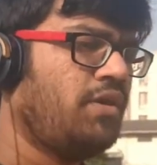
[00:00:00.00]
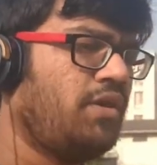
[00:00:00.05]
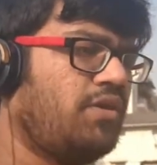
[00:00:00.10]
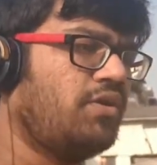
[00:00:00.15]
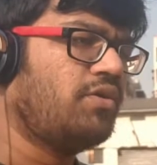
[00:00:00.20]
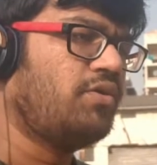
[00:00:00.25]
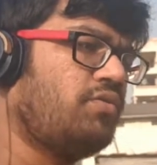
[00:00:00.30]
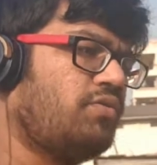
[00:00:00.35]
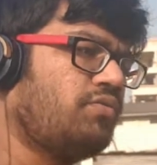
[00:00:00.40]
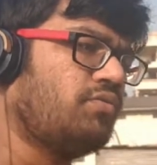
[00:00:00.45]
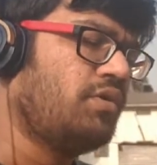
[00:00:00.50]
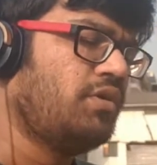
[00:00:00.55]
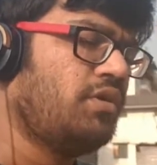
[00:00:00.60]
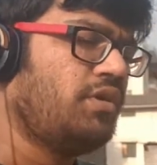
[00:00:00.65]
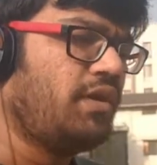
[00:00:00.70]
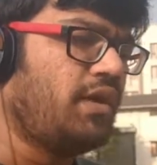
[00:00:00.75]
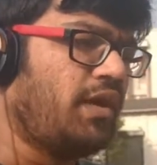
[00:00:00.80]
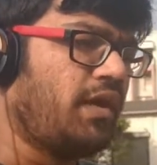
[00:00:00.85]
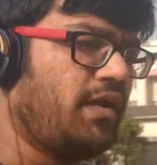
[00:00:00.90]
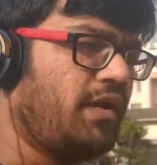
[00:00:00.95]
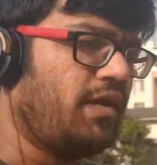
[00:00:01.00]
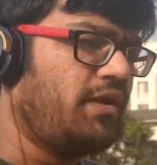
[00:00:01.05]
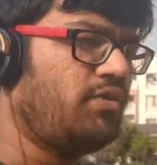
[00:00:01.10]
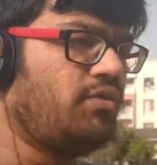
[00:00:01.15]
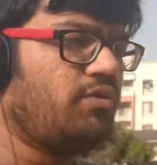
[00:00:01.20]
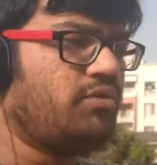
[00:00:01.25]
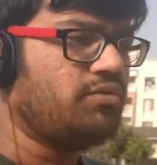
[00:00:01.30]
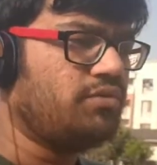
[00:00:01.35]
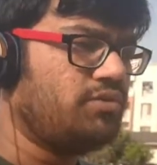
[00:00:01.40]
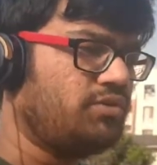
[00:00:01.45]
you know, edit
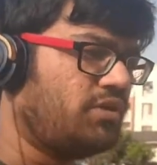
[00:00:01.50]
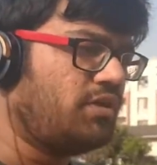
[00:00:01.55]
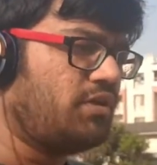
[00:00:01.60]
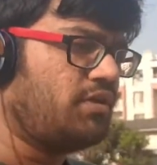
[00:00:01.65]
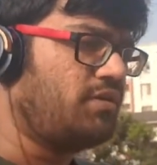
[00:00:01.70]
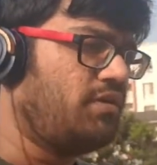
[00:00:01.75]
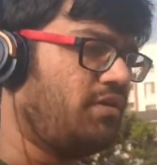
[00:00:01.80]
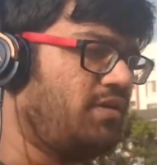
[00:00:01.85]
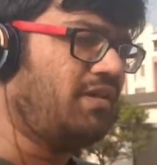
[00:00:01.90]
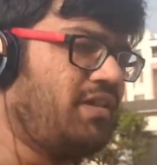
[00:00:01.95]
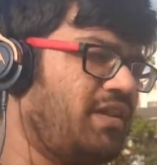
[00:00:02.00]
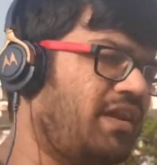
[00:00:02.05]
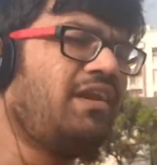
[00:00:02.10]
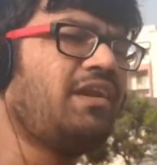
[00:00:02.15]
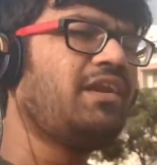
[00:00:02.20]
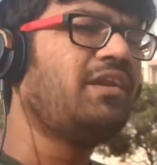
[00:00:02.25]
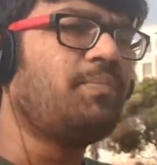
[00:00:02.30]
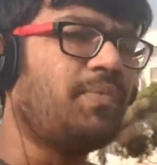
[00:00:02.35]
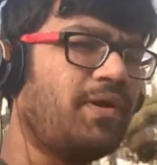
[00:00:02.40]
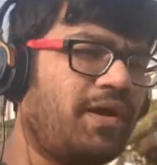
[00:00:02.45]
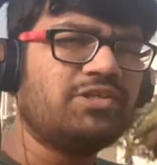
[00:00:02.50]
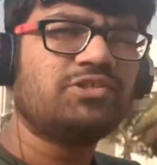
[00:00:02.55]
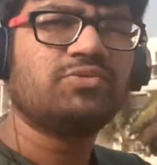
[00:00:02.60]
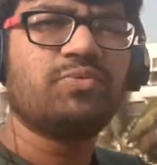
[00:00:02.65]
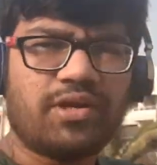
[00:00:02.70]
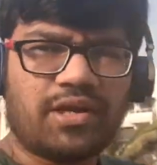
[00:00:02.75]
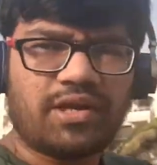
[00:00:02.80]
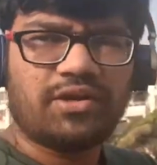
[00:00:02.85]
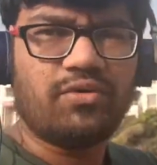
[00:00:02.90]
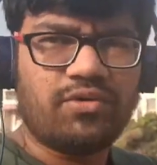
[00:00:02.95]
those little parts
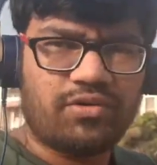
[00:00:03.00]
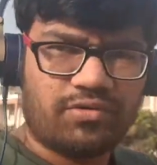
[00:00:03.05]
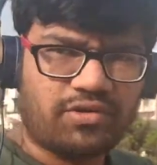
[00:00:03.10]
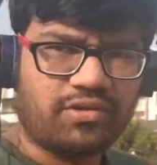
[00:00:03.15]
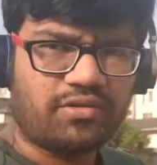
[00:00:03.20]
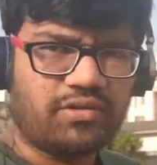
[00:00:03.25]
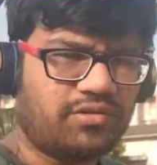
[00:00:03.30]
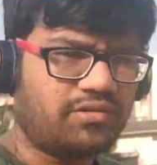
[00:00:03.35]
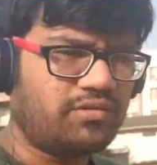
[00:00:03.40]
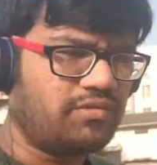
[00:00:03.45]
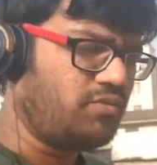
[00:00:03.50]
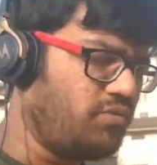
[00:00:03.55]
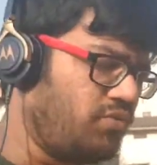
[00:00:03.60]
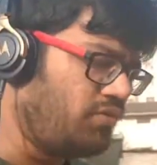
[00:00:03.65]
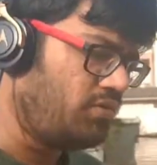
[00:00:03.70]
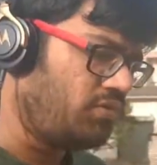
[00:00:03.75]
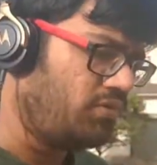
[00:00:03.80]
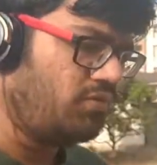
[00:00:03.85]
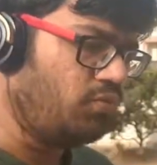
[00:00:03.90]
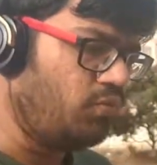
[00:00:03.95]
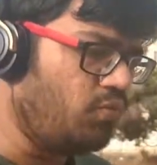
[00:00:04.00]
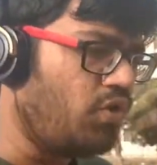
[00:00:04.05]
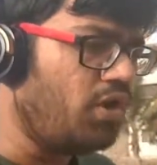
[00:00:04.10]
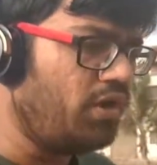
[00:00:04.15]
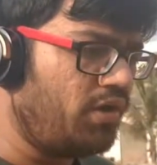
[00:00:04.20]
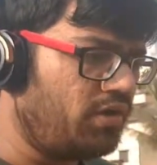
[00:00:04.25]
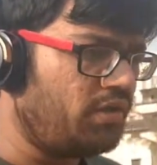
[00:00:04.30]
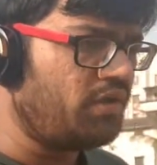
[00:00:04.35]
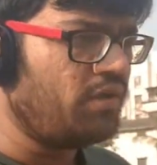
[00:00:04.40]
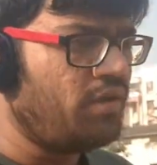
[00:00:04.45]
where I don't
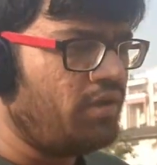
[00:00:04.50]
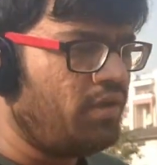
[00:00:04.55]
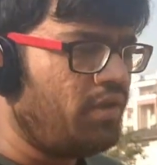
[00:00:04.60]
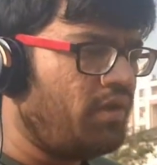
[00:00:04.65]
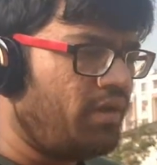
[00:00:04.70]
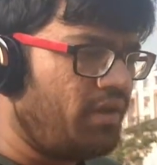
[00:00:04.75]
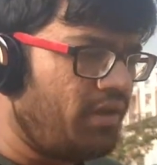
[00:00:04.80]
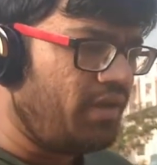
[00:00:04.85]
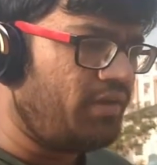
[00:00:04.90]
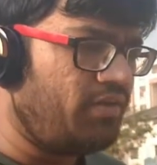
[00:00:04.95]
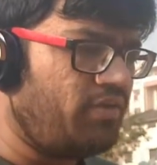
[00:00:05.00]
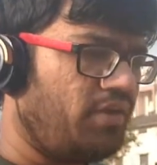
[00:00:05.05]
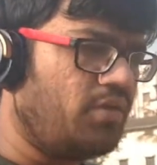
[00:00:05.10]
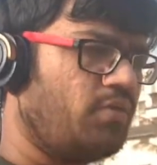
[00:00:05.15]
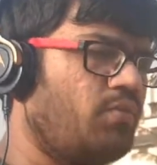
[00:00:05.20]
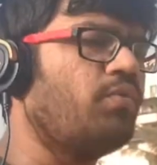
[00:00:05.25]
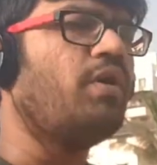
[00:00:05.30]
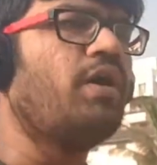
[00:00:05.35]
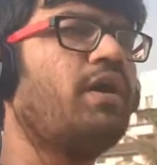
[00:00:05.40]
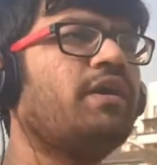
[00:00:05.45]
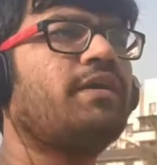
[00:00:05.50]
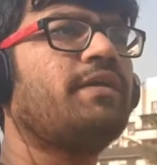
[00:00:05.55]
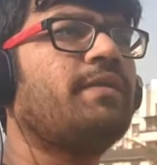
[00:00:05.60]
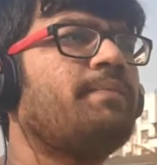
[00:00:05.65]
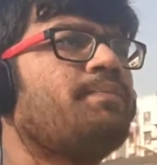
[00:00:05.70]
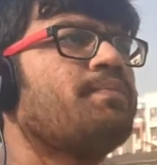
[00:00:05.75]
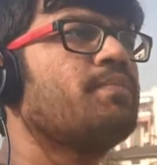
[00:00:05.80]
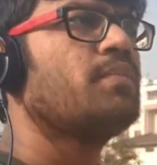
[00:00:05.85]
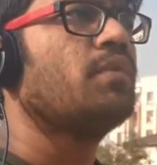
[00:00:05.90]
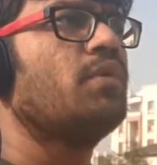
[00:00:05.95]
want it require.
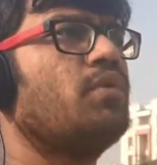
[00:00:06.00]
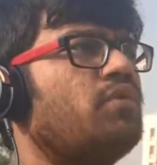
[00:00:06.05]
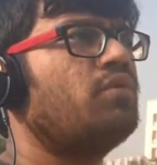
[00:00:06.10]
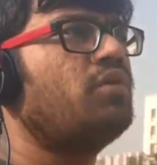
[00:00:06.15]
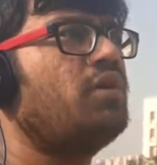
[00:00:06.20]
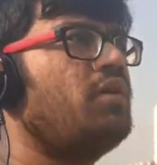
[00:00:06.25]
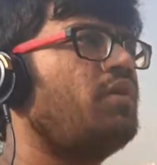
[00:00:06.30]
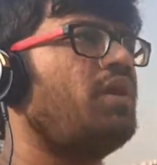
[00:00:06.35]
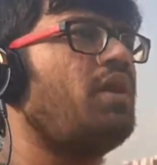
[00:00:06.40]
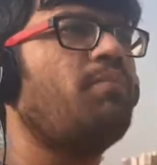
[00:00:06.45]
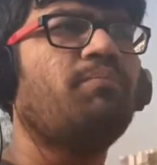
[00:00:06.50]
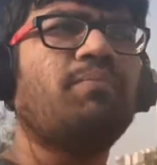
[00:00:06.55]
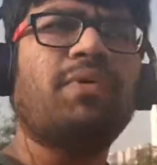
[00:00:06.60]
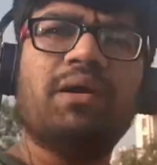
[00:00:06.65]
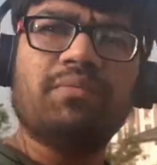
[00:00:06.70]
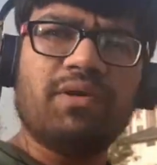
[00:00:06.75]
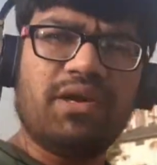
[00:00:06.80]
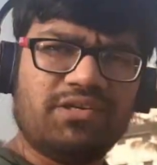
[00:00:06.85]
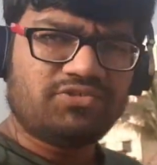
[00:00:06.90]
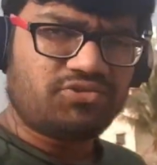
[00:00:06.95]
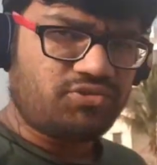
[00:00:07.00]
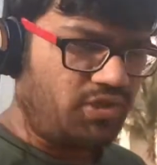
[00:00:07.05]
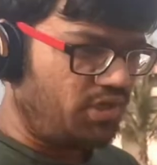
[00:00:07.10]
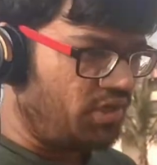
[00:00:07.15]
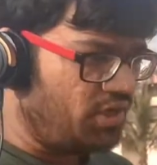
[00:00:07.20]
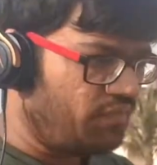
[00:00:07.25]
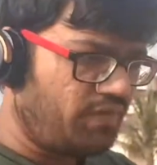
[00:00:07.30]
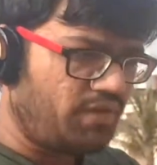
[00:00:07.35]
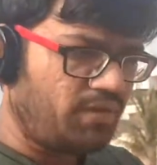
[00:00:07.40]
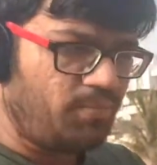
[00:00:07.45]
I might
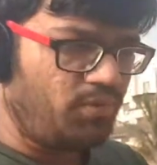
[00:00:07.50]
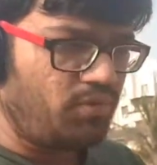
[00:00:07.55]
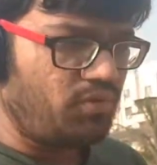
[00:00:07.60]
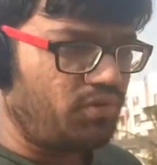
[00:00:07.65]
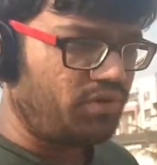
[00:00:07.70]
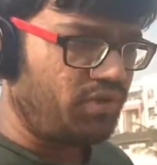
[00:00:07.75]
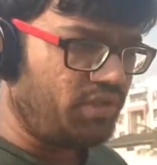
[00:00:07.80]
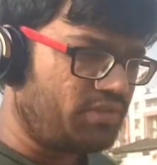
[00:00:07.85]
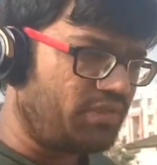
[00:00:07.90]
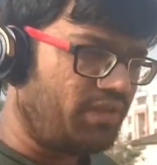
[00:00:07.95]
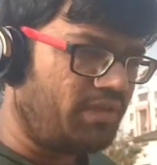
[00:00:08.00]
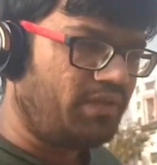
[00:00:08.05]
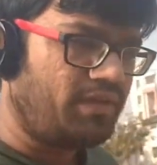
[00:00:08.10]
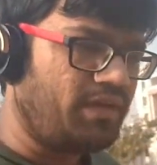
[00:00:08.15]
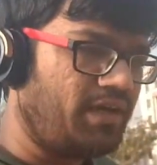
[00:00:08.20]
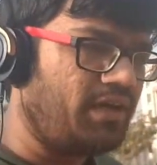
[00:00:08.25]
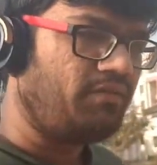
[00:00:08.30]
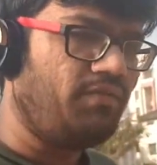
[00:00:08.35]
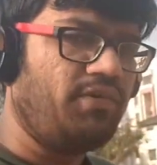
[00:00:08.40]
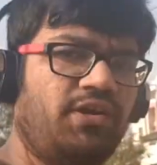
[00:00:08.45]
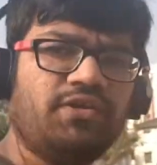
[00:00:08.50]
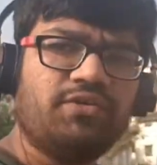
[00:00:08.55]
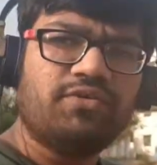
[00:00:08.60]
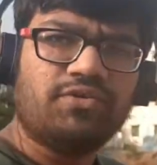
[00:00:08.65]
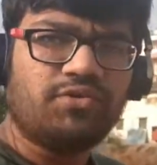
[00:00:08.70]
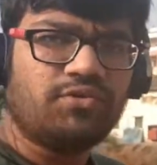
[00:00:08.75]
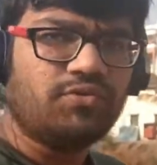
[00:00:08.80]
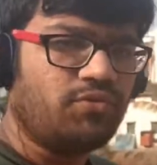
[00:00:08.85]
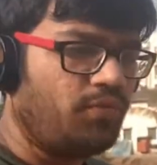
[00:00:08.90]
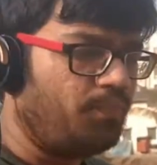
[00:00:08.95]
straight away upload this entire video
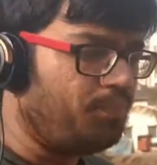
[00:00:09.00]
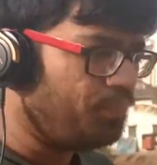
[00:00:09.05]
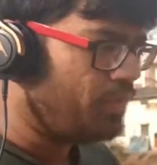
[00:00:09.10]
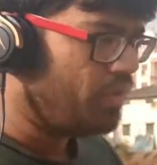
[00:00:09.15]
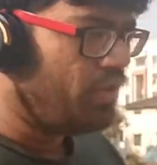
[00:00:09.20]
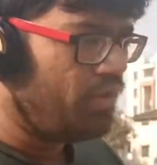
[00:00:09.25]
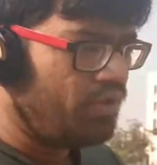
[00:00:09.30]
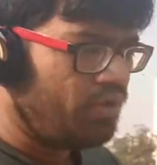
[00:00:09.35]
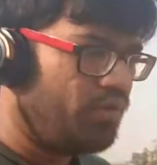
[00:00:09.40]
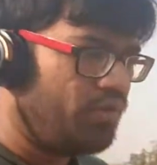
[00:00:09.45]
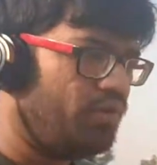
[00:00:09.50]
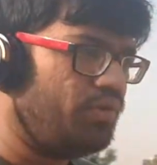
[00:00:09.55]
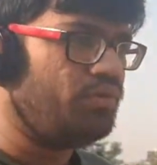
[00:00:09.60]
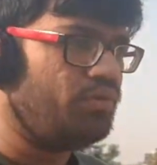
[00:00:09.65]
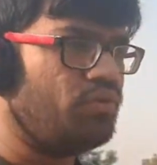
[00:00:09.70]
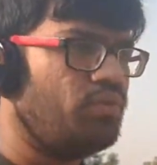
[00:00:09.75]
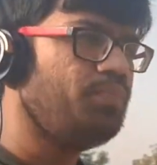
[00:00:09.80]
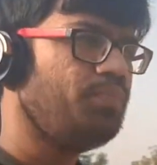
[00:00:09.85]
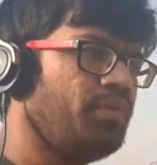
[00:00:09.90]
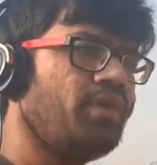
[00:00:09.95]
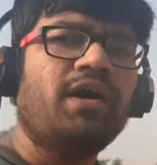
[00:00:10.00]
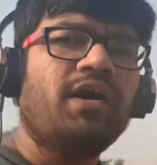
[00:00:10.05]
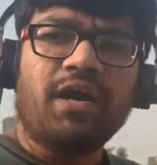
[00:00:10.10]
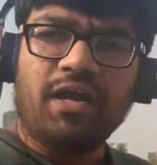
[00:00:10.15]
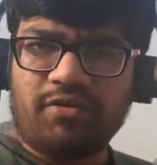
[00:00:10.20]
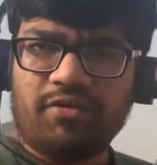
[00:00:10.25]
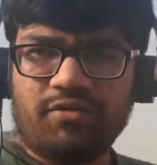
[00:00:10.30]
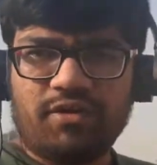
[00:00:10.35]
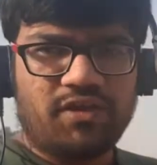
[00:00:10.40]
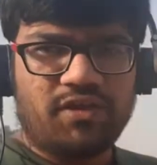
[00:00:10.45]
to YouTube.
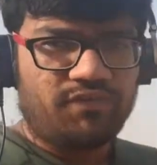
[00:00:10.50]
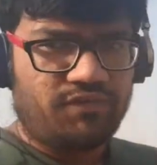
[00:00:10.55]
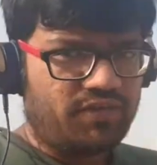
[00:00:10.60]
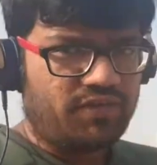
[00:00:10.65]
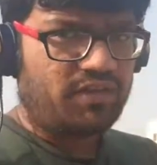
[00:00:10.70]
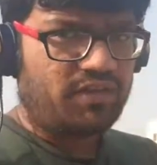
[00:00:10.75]
I could have